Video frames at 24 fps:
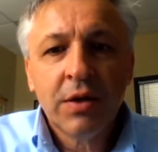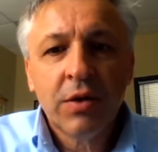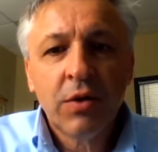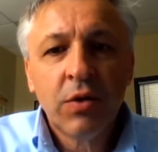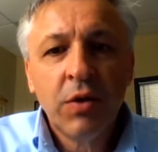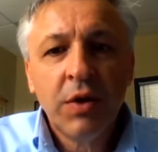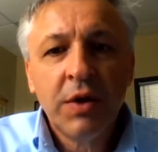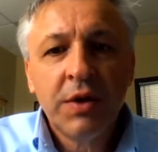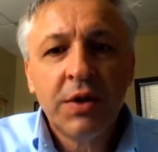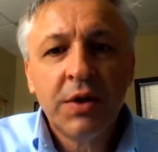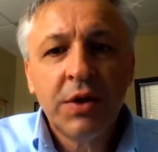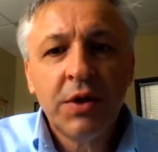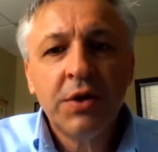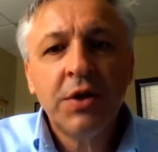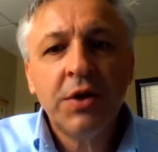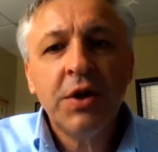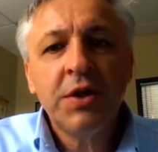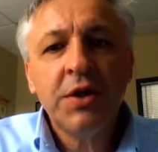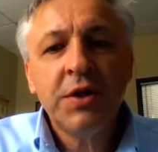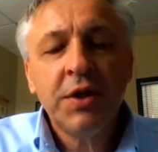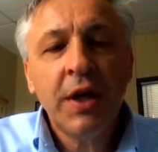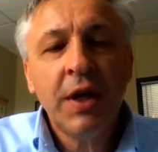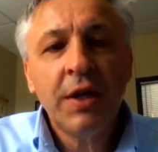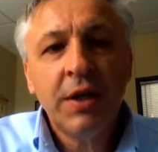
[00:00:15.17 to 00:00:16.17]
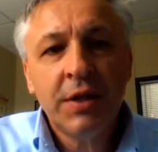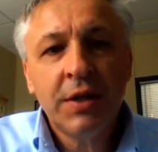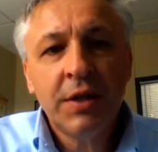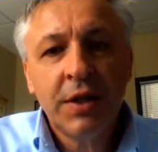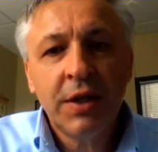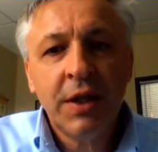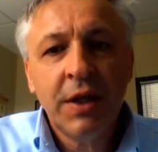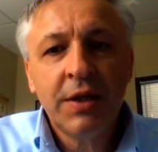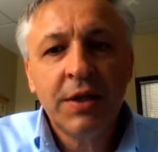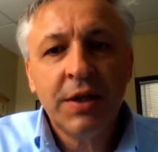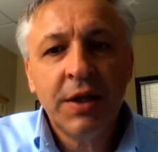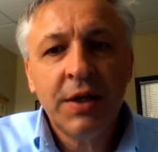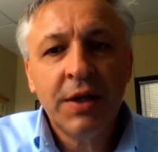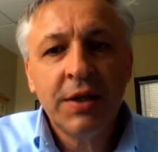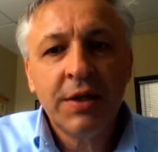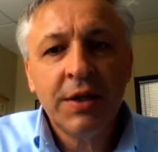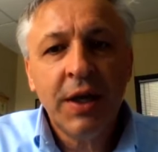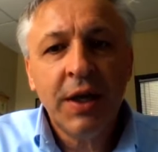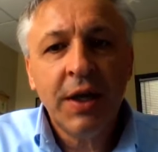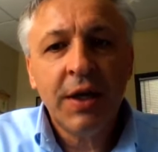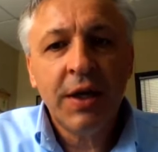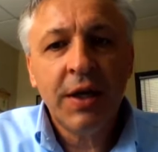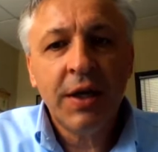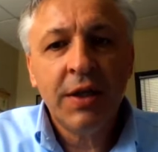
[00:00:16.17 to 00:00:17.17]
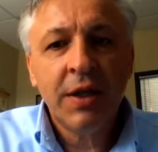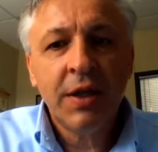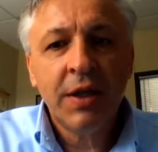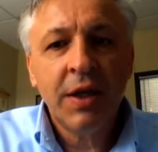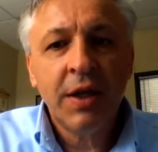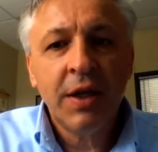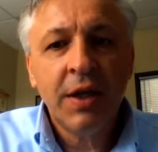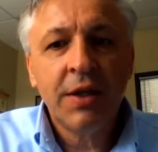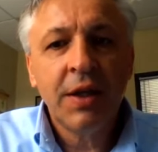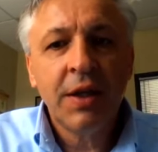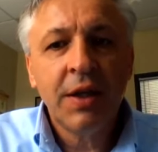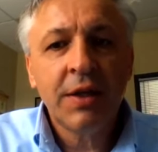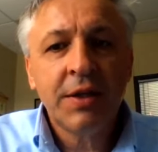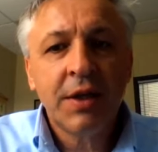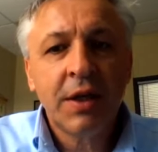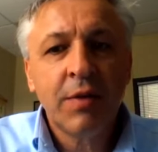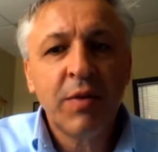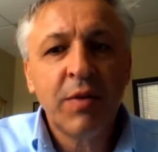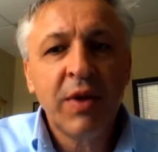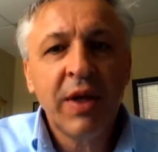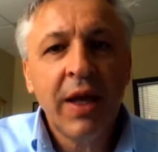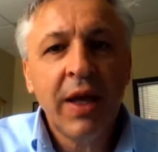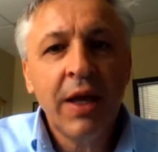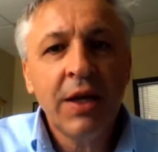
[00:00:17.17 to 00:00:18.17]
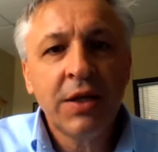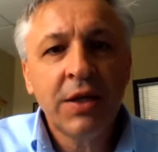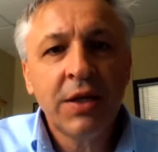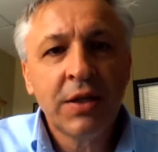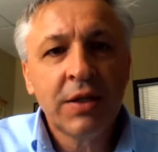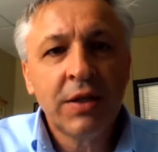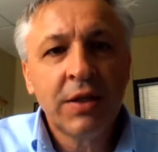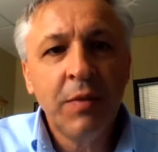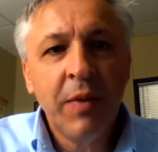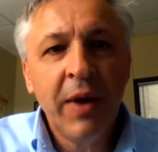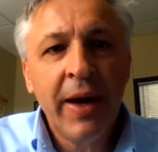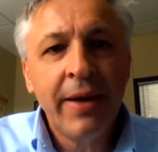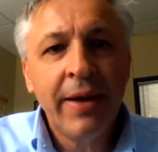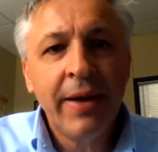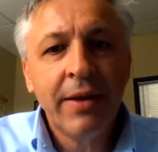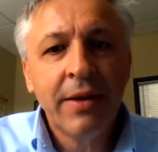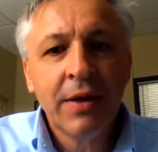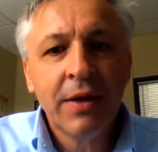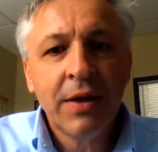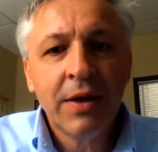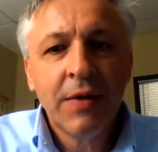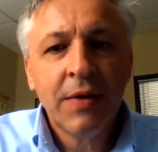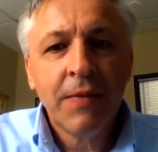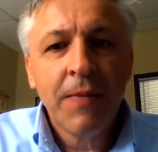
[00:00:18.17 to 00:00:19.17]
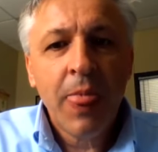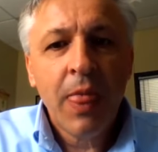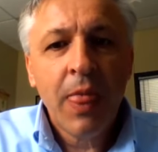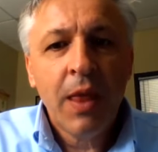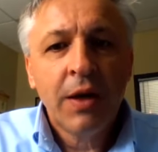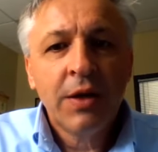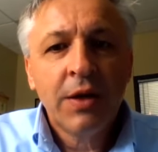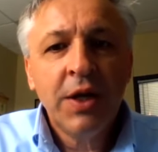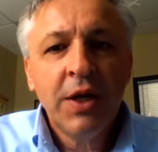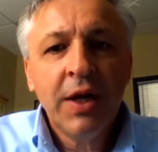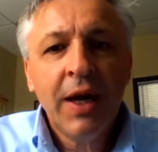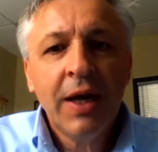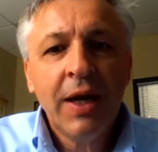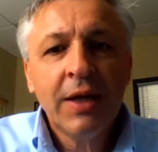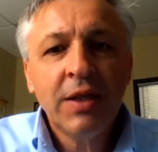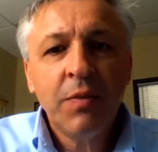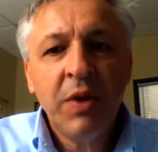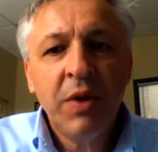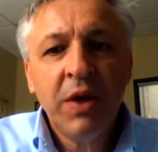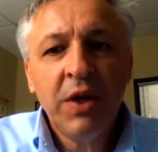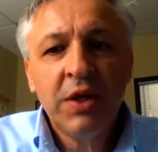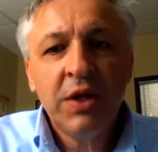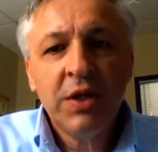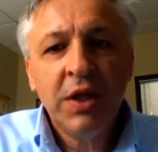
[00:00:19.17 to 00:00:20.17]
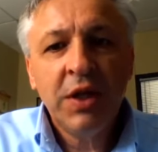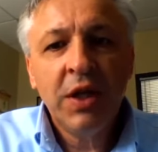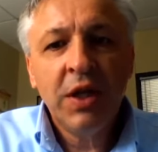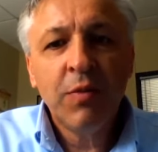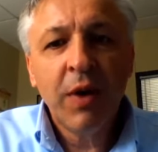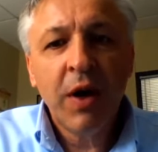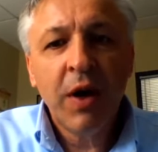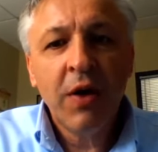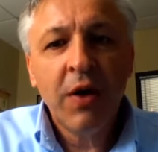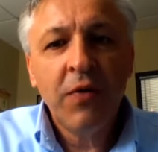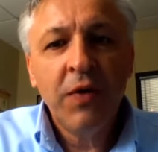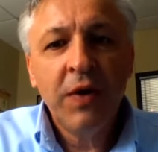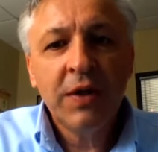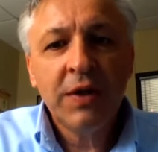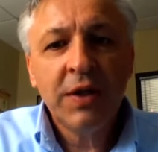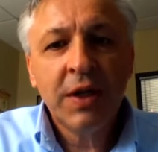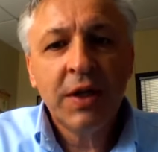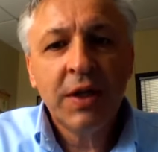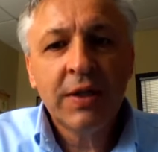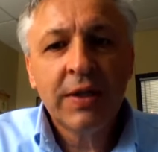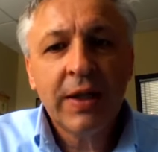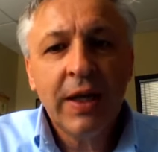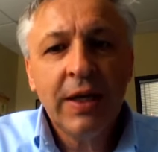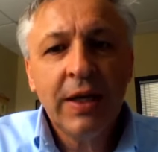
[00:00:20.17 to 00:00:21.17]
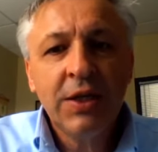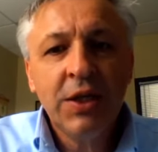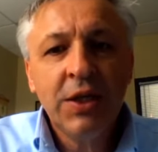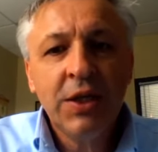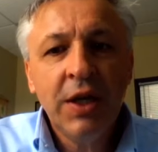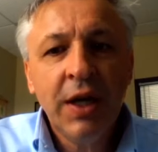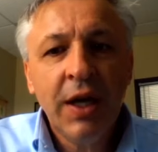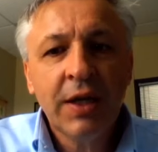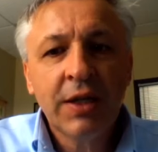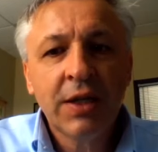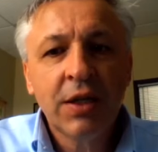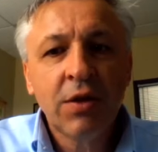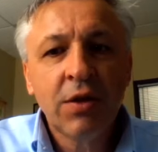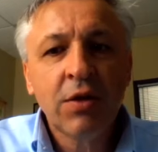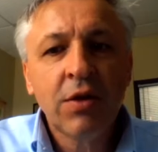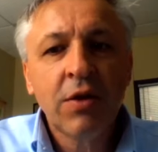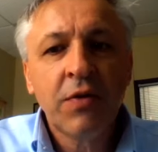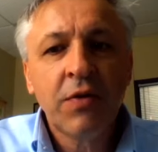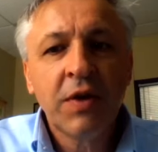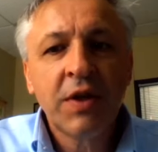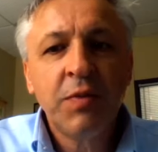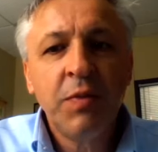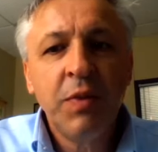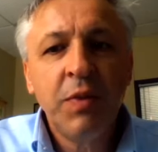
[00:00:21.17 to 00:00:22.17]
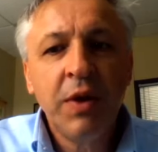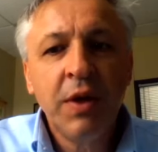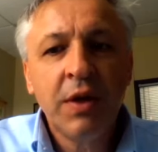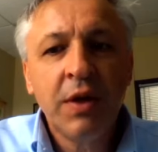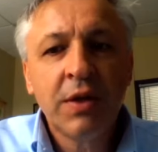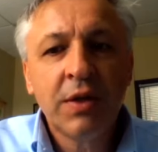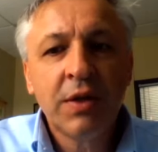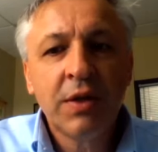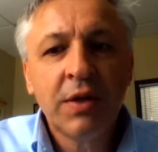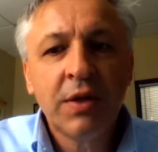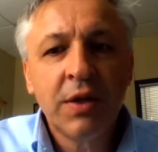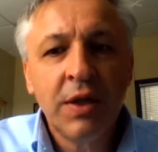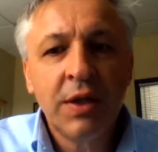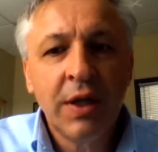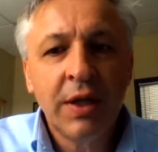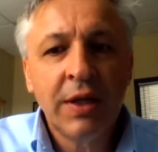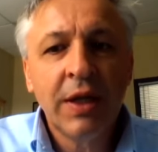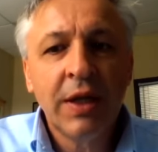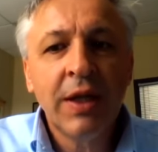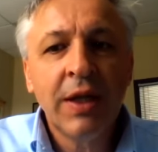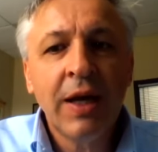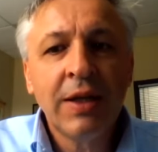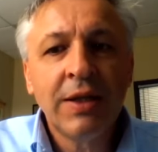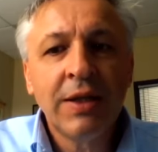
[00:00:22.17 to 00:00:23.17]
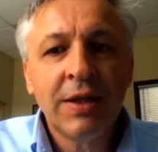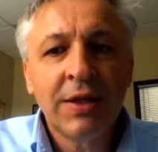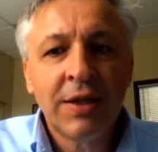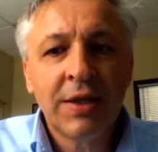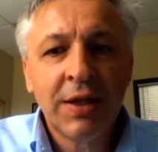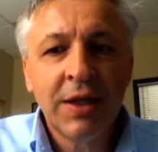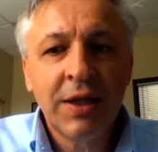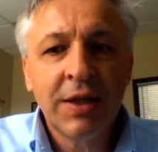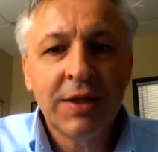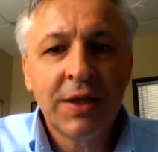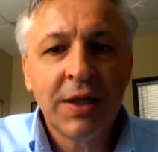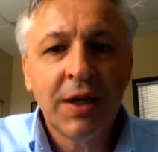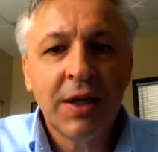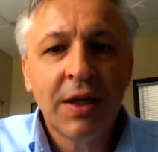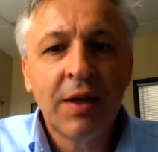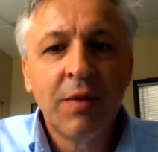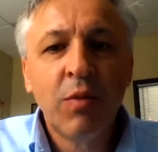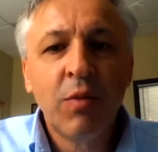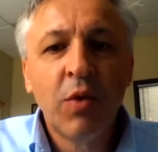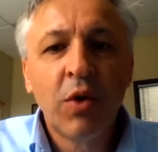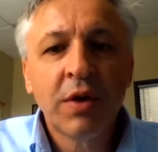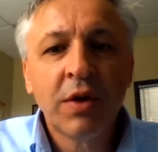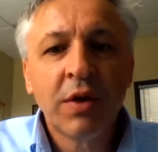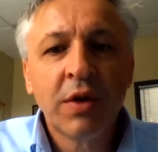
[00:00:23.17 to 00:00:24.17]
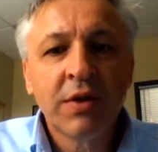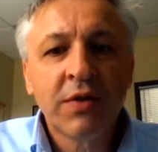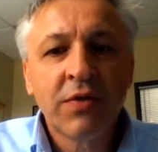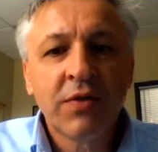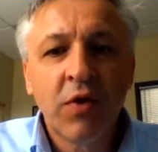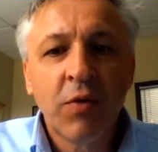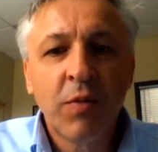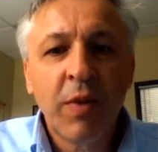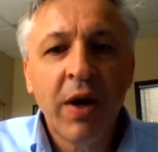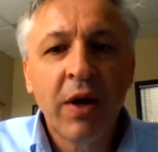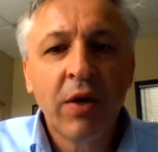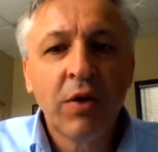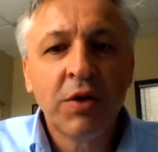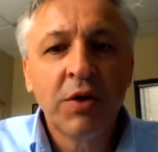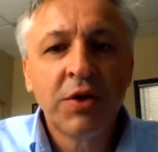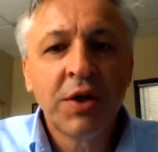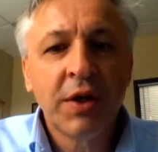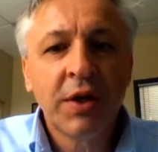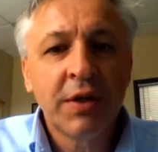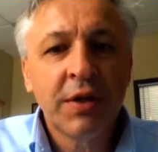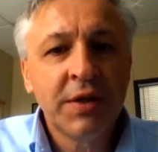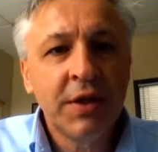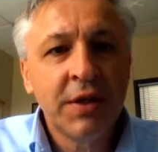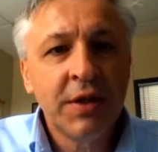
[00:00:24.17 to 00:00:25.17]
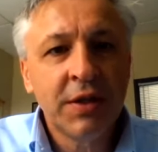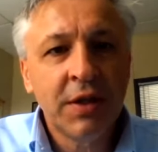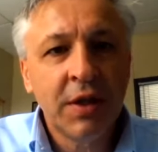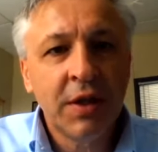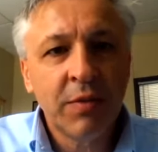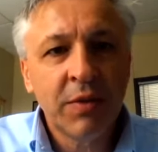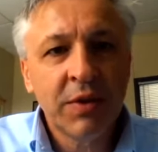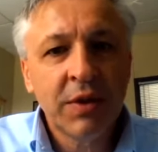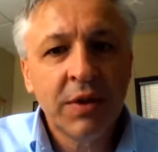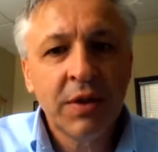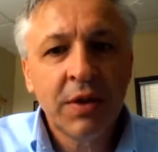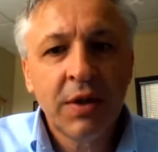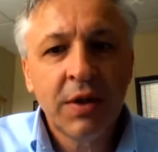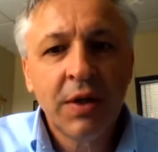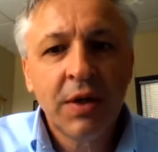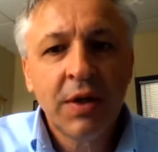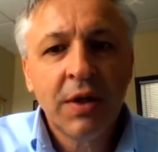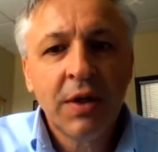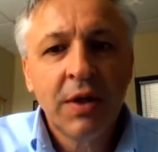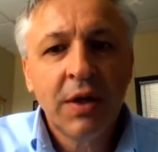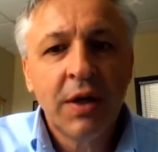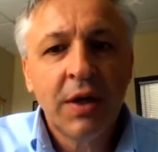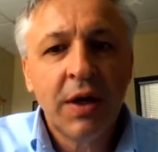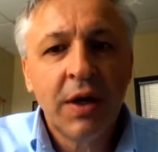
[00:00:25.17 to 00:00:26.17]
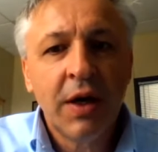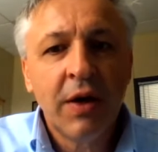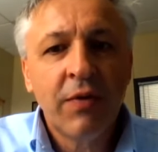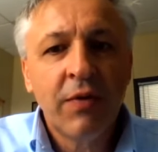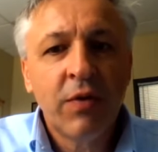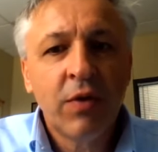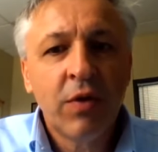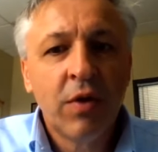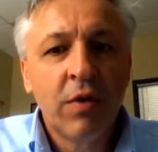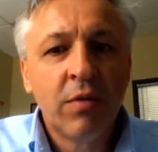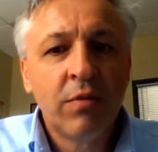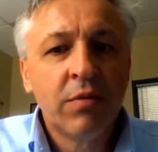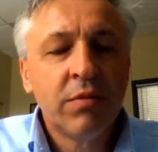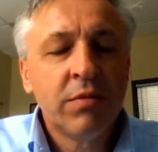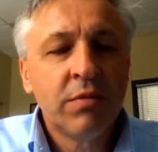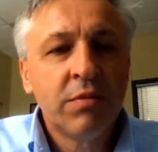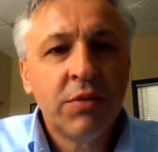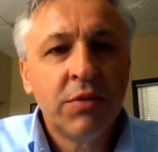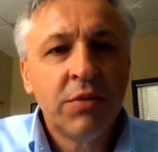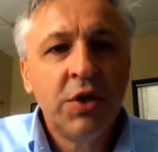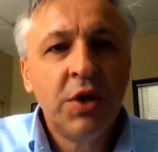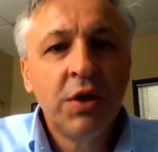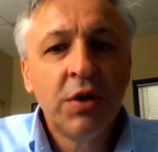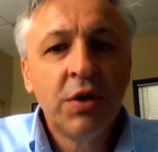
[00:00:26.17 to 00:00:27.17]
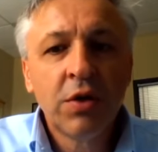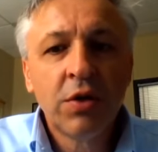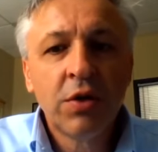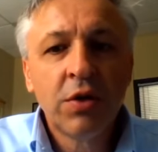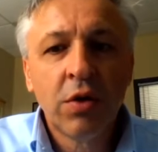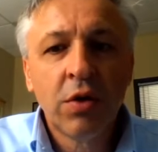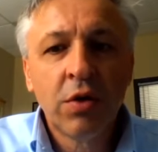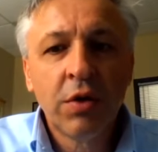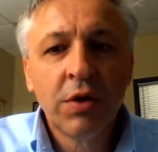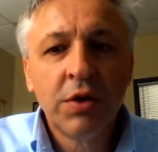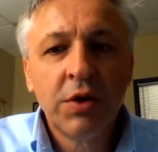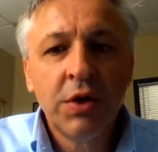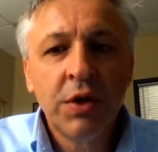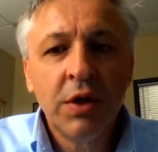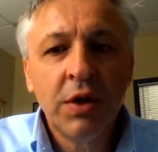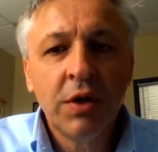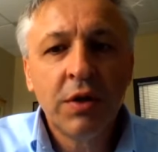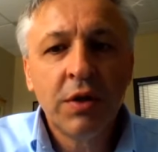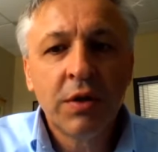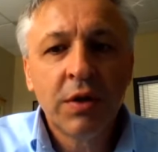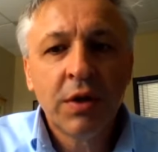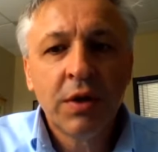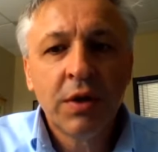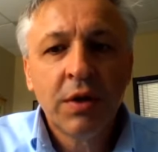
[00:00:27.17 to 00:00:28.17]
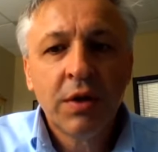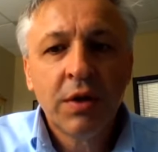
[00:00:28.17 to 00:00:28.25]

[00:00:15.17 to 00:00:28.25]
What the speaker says: who is a research scientist at NCSA in the industrial applications domain. She has a PhD in biophysics, and she has a lot of experience in analyzing statistical models for biological systems, from gene ontology,